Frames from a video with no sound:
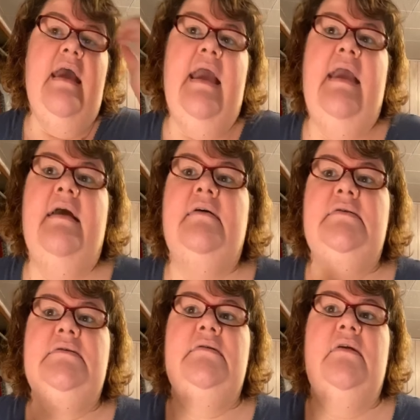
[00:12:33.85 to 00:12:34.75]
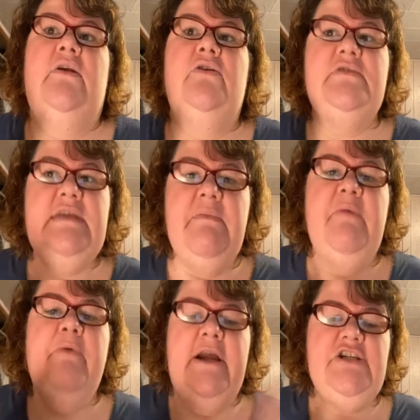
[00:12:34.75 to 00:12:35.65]
And you'll see me
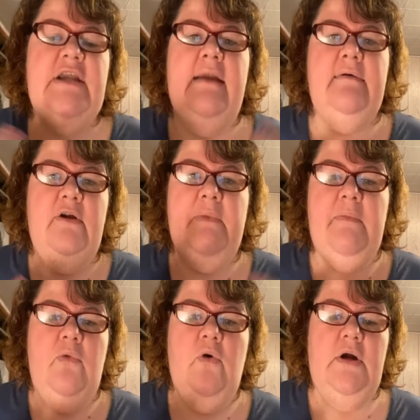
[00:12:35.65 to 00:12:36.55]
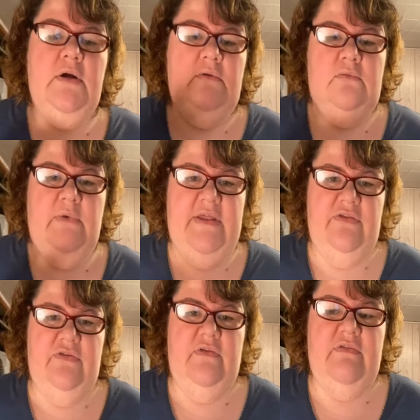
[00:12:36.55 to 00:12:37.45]
branching out a little bit more
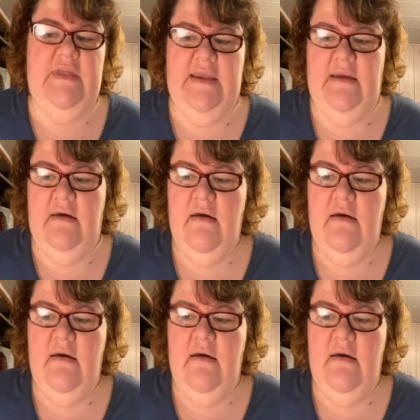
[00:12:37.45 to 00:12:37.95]
with the